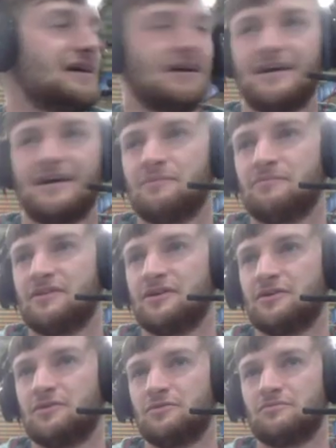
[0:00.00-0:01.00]

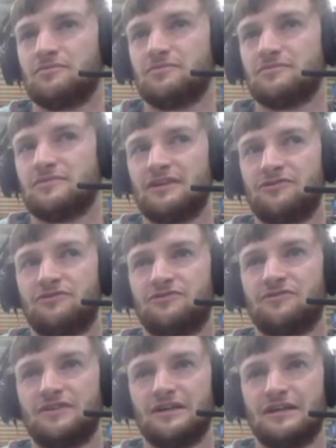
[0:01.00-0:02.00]
Now,
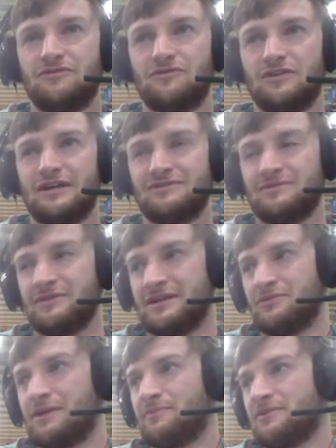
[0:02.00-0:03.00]
if we're playing
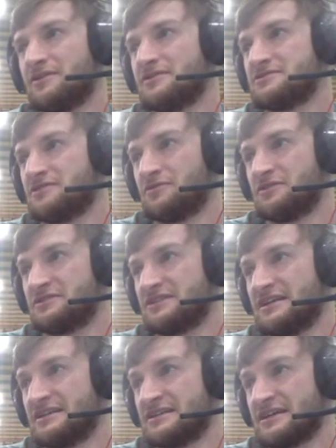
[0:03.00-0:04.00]
in proper laws, I don't think
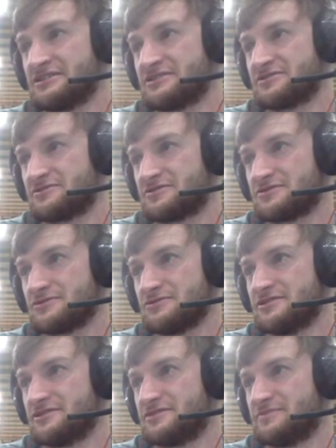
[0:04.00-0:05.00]
Daly can actually
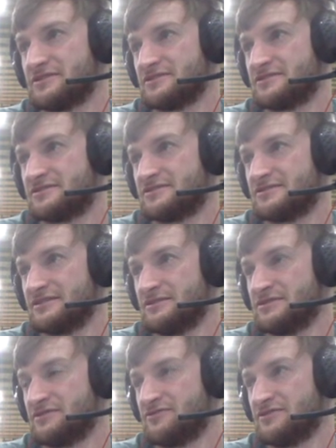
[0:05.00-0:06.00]
score this because it
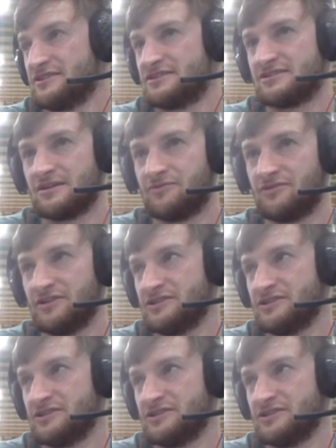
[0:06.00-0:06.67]
was a free stop for